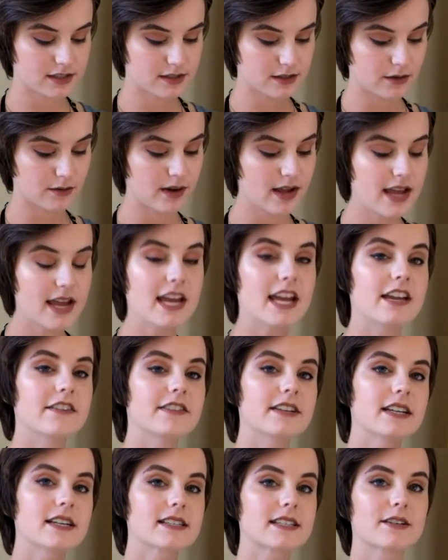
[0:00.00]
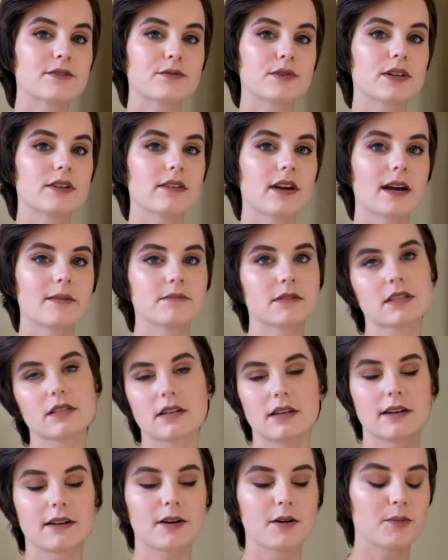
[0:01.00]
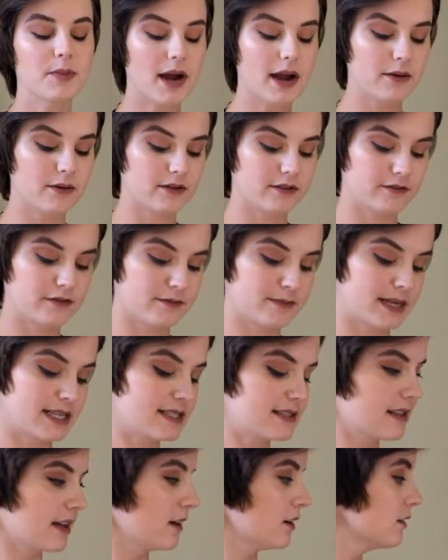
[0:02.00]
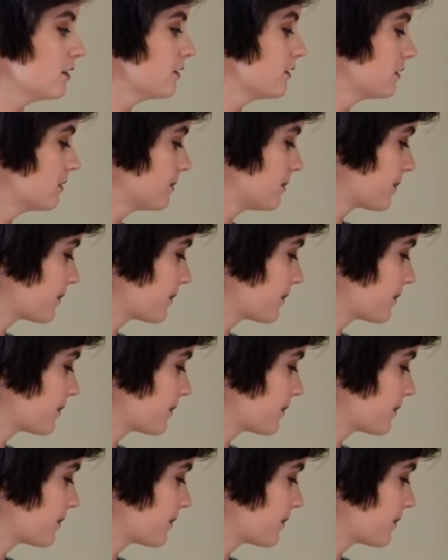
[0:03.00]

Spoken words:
so if it doesn't root, I'm just gonna go buy one for myself.